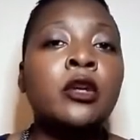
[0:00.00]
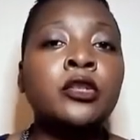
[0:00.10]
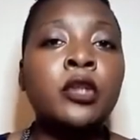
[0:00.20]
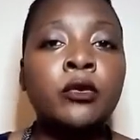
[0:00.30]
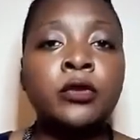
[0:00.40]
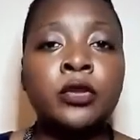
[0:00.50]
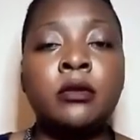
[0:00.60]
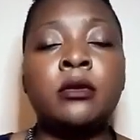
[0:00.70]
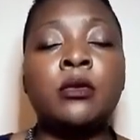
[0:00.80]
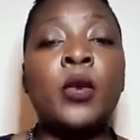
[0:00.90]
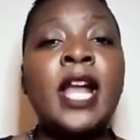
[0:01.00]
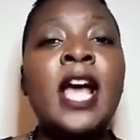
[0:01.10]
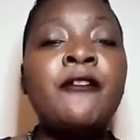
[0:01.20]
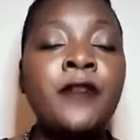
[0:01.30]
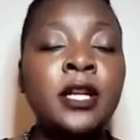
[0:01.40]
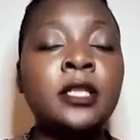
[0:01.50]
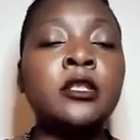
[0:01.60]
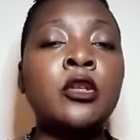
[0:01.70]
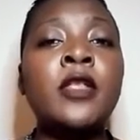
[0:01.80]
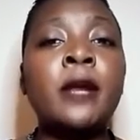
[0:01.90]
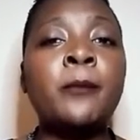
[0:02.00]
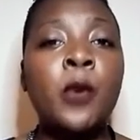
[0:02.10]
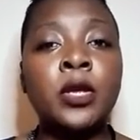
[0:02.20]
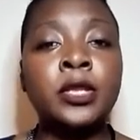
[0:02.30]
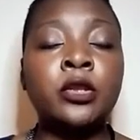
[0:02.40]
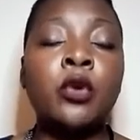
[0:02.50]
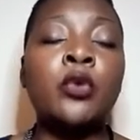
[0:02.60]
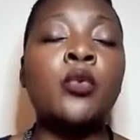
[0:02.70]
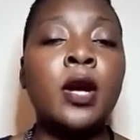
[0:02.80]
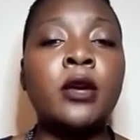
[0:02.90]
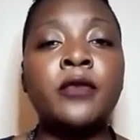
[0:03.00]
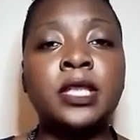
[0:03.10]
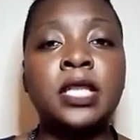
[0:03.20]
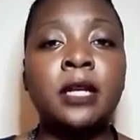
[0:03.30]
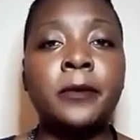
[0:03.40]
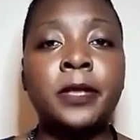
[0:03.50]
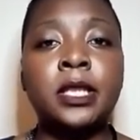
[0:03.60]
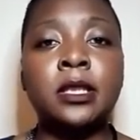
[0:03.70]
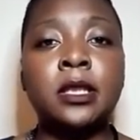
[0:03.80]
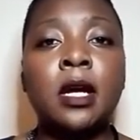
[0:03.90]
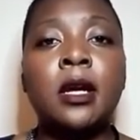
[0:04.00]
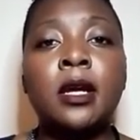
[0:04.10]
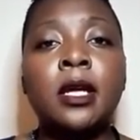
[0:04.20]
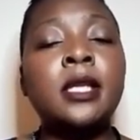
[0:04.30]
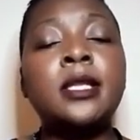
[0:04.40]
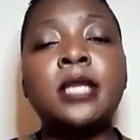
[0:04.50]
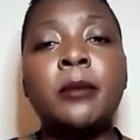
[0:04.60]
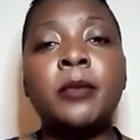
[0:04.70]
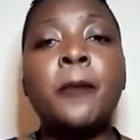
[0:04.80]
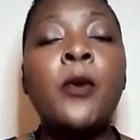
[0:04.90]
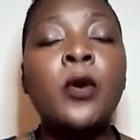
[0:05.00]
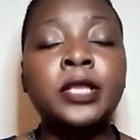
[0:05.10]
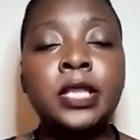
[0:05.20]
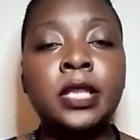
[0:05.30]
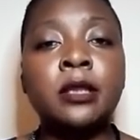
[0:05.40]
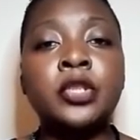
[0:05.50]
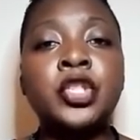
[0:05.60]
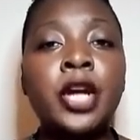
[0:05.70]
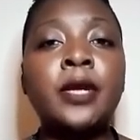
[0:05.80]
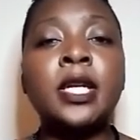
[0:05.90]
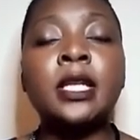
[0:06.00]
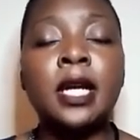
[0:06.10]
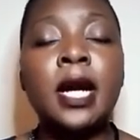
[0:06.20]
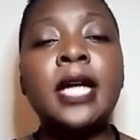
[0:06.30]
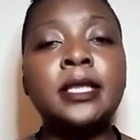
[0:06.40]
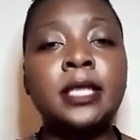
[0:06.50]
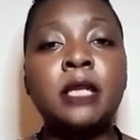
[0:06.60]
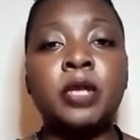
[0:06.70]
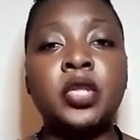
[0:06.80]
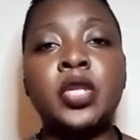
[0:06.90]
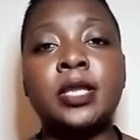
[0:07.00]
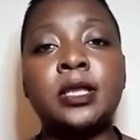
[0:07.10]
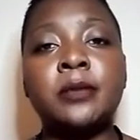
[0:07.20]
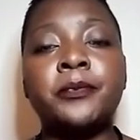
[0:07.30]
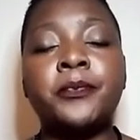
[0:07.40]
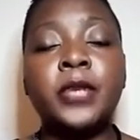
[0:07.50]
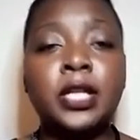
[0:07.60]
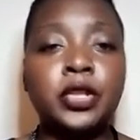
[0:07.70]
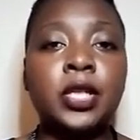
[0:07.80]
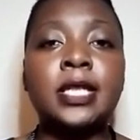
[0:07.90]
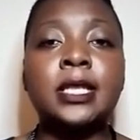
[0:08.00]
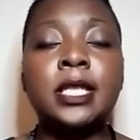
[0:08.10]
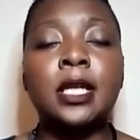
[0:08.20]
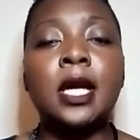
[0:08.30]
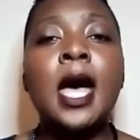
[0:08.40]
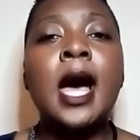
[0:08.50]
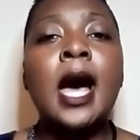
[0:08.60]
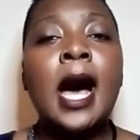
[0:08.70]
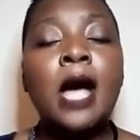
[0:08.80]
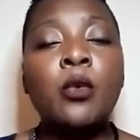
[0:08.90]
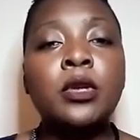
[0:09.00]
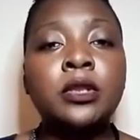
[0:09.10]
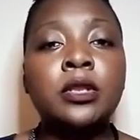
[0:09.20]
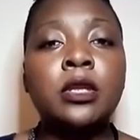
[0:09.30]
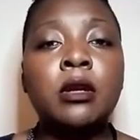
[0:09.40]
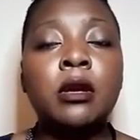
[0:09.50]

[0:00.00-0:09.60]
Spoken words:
So when I first saw that post on one of the celebrities in Zambia posting, sharing the guy's images, as you can see, I was